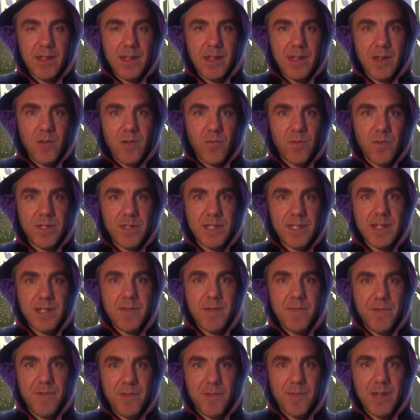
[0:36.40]

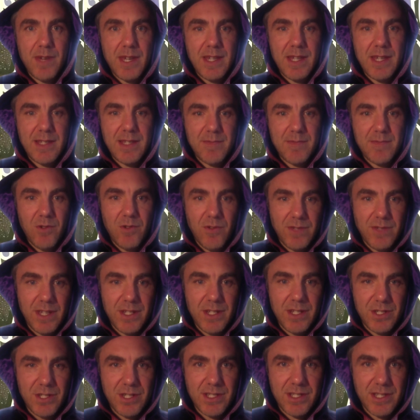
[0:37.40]
Wizardom for me is more
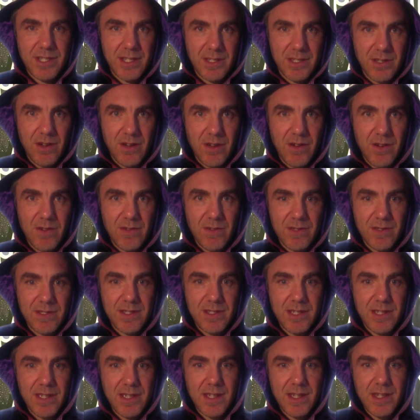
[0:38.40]
than just the
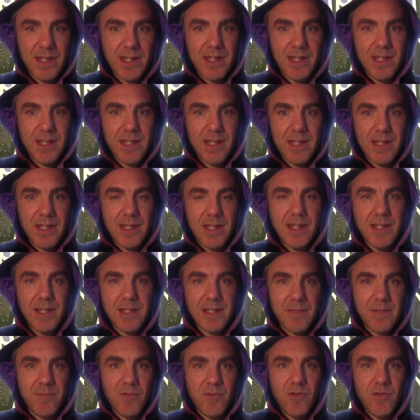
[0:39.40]
songs, it is
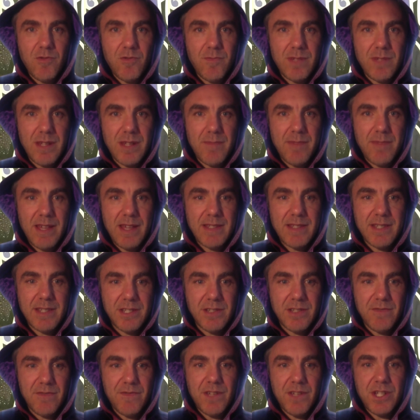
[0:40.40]
a movement, a
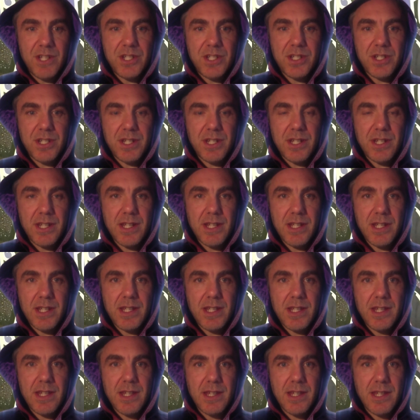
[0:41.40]
message, a vision,
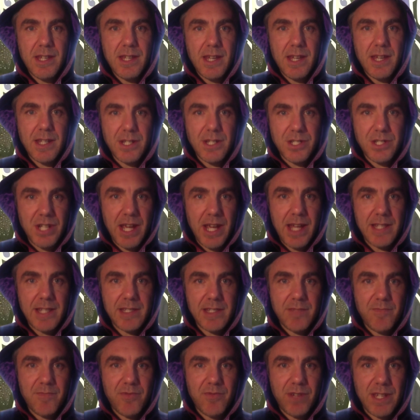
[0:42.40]
and a chance
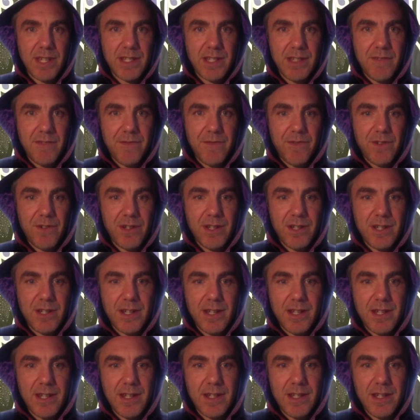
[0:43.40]
to bring different
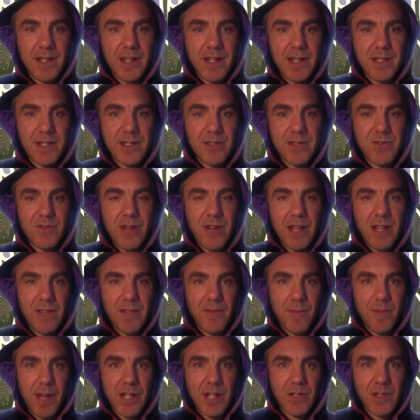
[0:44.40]
and
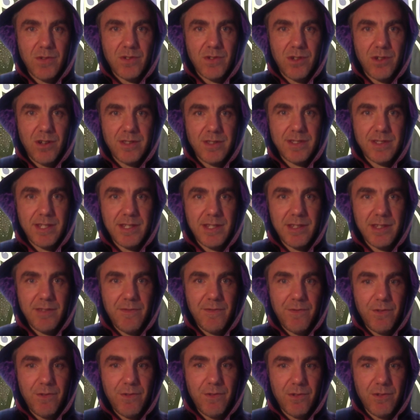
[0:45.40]
transformational content to the
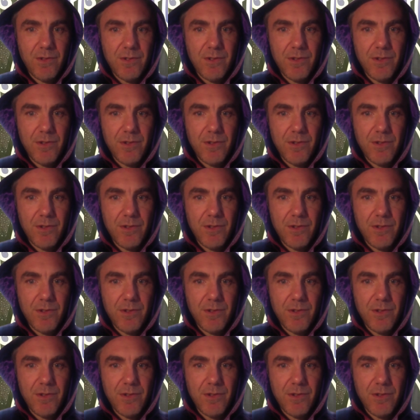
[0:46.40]
fore.